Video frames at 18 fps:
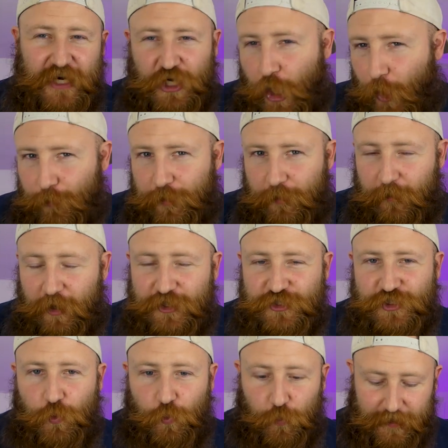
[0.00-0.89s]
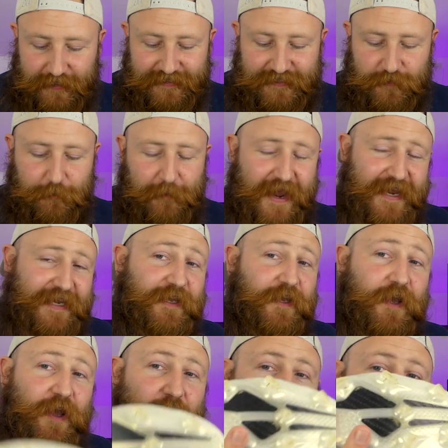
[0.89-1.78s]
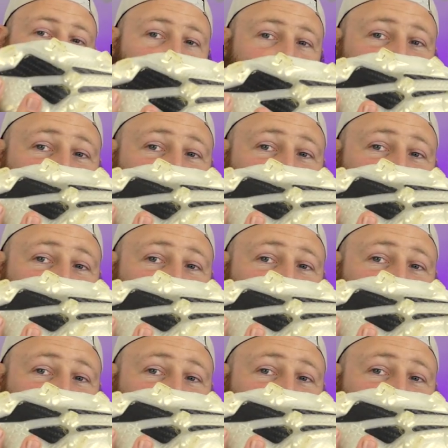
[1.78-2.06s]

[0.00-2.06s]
a compromise you're willing to make by